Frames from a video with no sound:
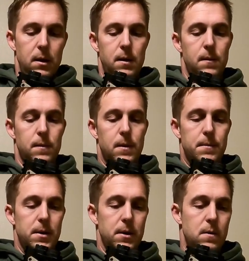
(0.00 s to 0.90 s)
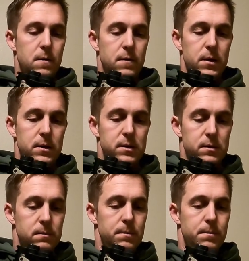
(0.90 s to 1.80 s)
and I'm going to go over
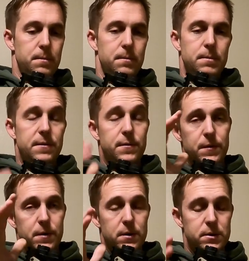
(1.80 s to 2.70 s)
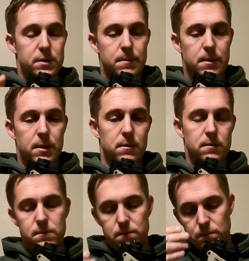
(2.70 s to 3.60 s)
these. But first, I'm going to go,